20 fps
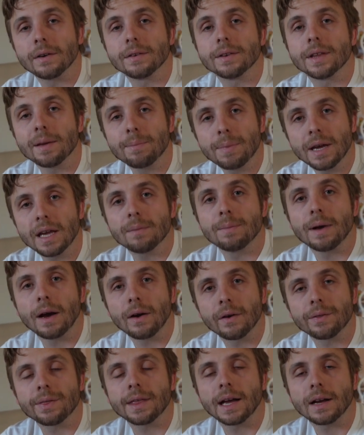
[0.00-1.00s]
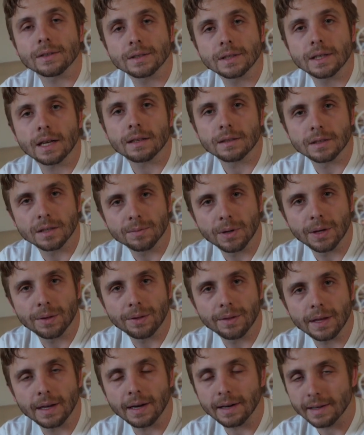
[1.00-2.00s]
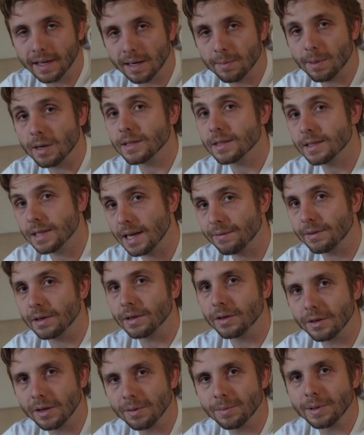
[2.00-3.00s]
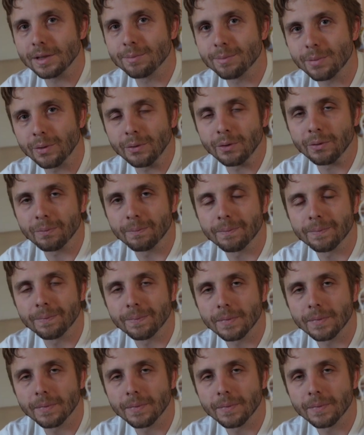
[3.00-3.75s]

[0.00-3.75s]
they pay about $1,000 a month, and I get about $700 a month per room.